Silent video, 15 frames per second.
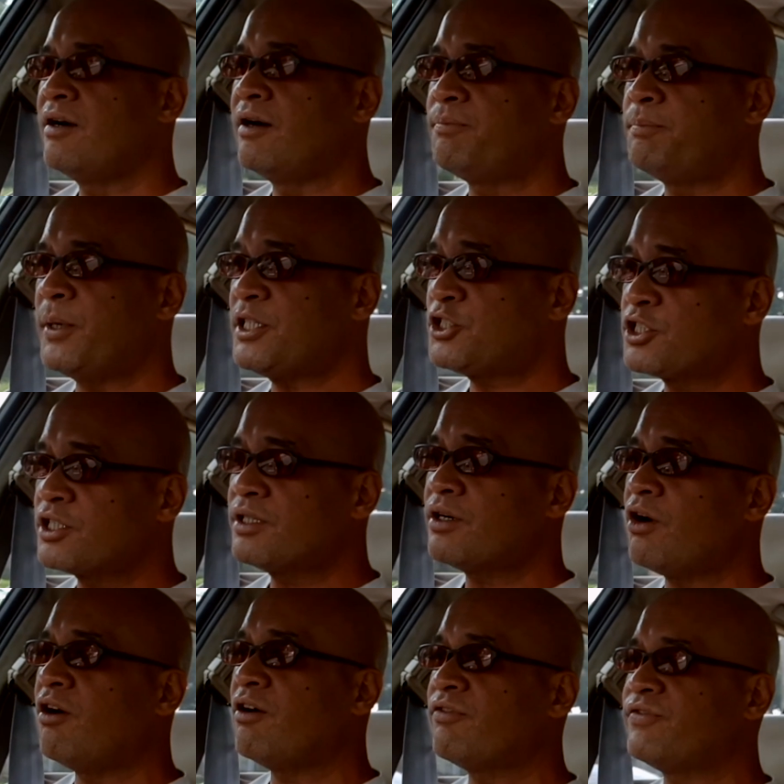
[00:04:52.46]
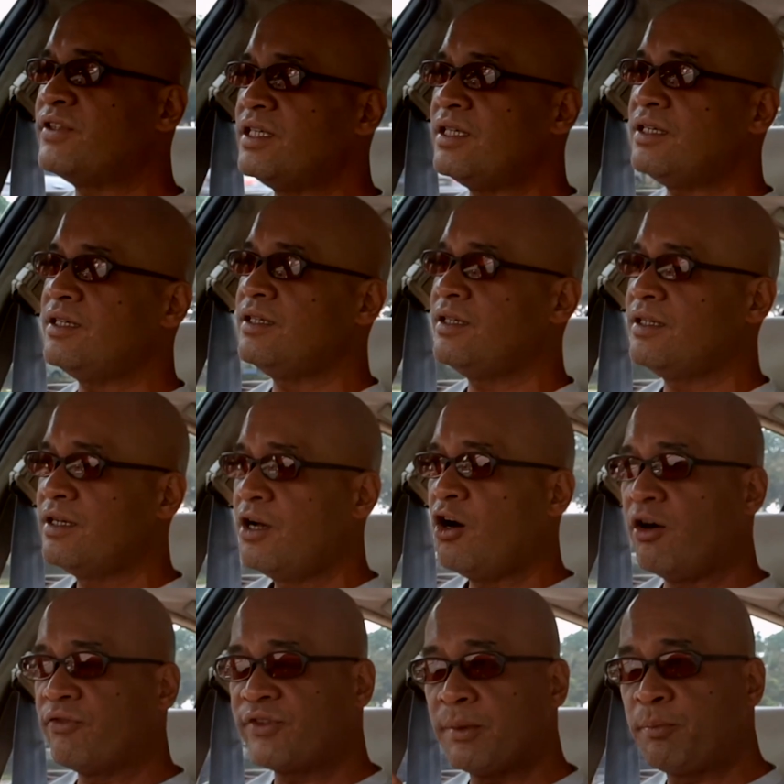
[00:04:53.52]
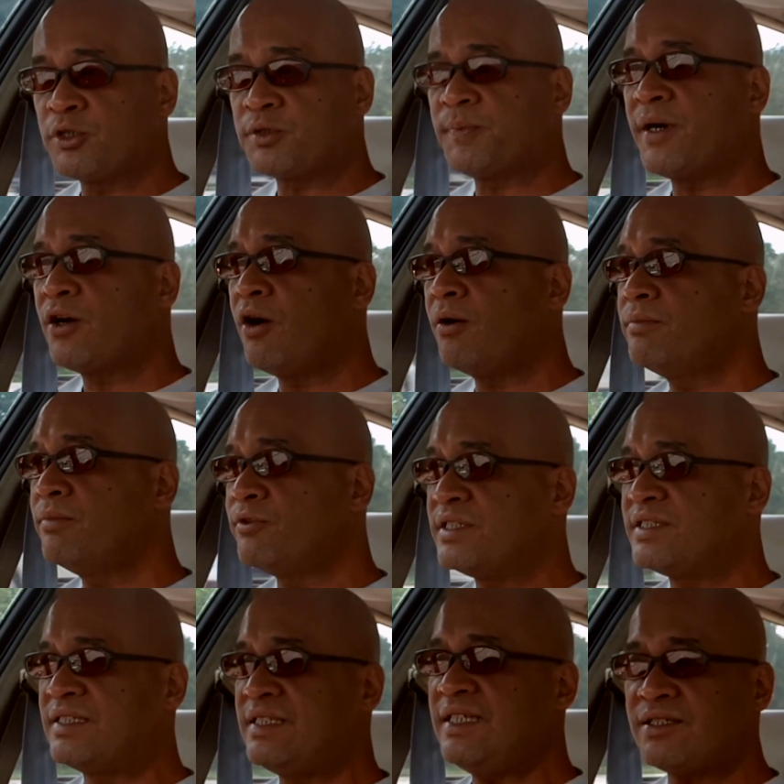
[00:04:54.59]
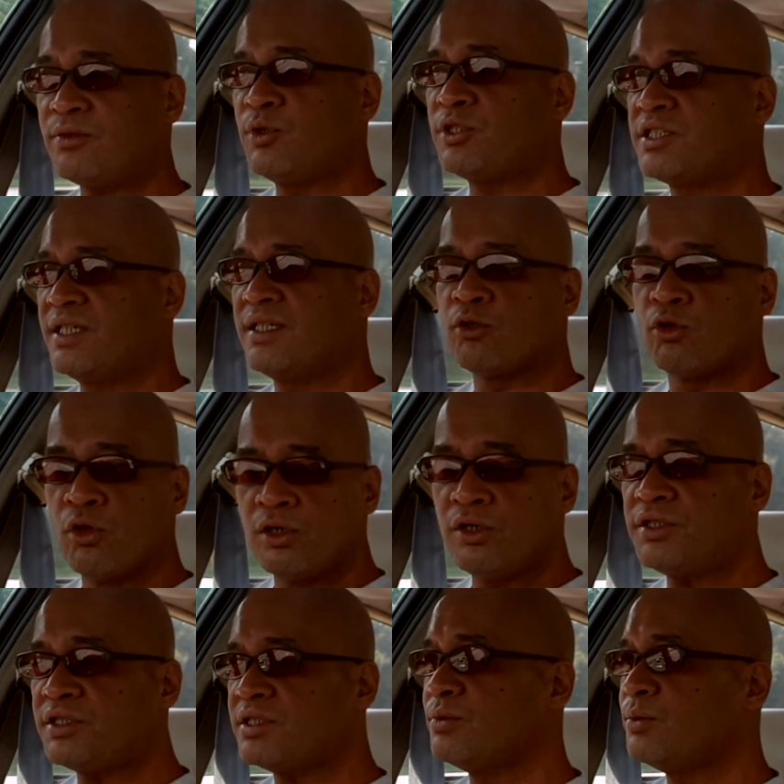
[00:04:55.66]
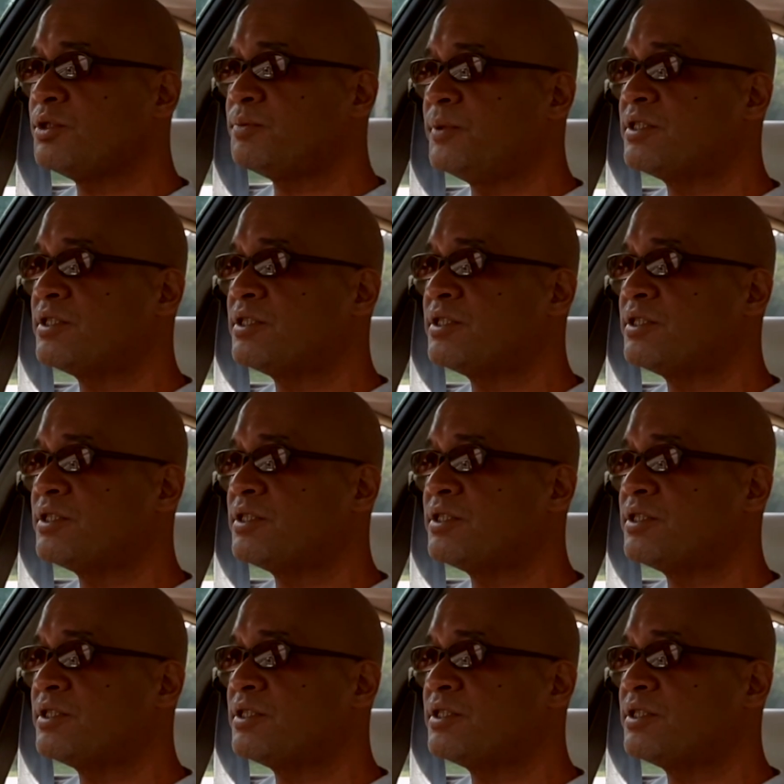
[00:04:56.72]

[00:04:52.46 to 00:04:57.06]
picture of the Puspakom receipt, which says Lulus, which means